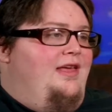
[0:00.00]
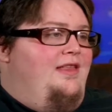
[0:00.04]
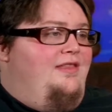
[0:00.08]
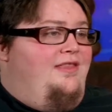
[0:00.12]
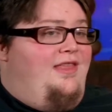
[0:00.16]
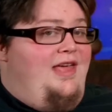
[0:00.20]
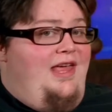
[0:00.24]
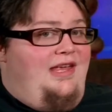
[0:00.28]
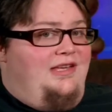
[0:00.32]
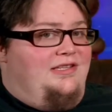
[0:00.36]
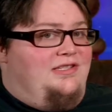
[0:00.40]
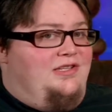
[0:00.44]

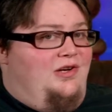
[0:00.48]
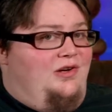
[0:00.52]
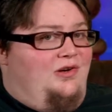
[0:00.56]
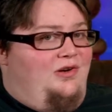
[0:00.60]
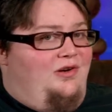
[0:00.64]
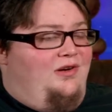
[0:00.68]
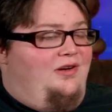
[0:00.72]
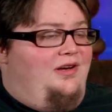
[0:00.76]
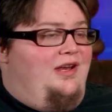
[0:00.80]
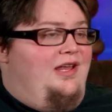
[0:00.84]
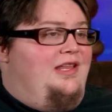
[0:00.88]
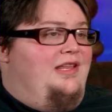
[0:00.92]
They
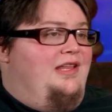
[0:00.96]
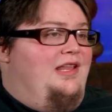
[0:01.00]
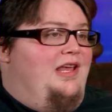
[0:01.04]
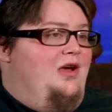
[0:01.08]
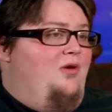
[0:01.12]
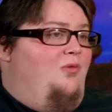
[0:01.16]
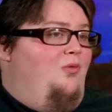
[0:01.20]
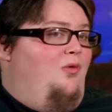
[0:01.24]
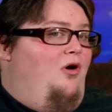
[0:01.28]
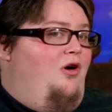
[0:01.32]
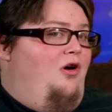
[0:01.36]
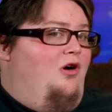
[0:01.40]
turn and
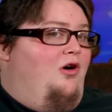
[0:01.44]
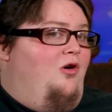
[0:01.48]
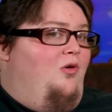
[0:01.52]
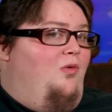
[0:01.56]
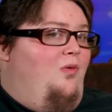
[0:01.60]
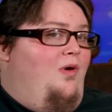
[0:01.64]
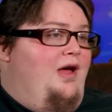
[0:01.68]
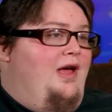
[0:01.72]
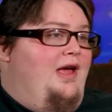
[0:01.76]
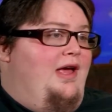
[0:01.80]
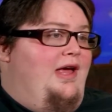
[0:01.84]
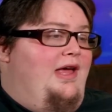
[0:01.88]
they walk
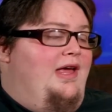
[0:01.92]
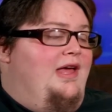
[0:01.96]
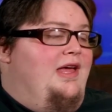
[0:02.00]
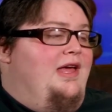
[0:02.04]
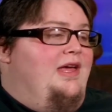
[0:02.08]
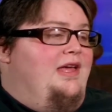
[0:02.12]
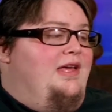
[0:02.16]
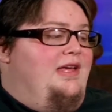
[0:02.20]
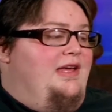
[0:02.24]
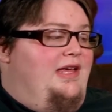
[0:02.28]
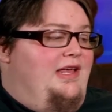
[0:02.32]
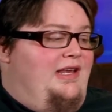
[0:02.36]
away,
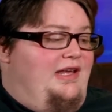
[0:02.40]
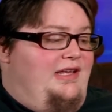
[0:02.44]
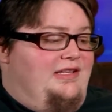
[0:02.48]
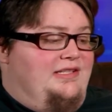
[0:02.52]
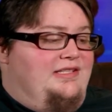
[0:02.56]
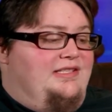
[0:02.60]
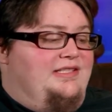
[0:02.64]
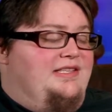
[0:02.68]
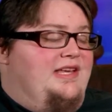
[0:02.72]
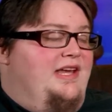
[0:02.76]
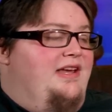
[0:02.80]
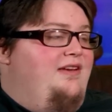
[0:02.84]

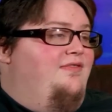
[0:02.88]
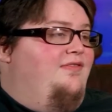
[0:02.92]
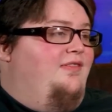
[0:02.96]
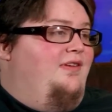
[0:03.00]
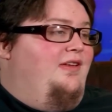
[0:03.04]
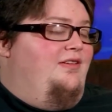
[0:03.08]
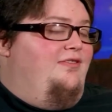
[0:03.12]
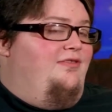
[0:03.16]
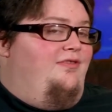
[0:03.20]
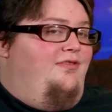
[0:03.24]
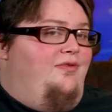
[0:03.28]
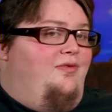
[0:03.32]
getting
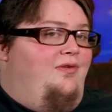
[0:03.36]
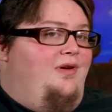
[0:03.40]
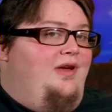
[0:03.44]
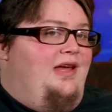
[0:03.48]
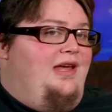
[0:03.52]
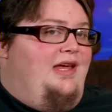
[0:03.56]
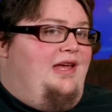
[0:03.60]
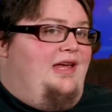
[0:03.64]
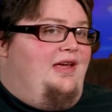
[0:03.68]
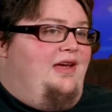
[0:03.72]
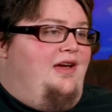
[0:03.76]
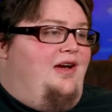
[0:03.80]
safely
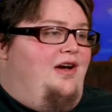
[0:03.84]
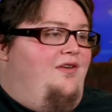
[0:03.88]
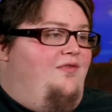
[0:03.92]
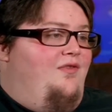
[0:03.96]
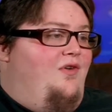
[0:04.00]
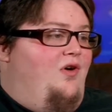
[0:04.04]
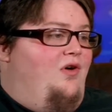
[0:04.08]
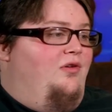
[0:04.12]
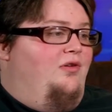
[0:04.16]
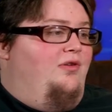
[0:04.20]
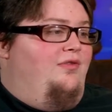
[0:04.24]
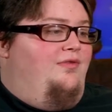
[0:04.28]
free
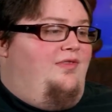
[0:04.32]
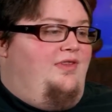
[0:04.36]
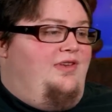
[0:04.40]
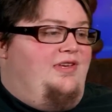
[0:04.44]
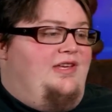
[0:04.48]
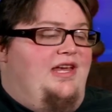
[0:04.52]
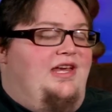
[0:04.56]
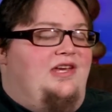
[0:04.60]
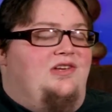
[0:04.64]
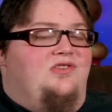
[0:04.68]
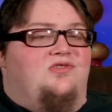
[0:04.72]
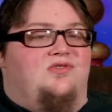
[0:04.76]
of all of the
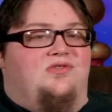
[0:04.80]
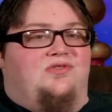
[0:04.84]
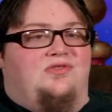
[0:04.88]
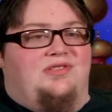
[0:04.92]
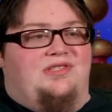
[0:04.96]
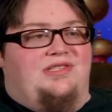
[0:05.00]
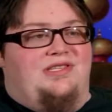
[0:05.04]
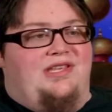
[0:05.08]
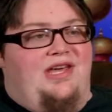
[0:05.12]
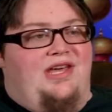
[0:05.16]
dangers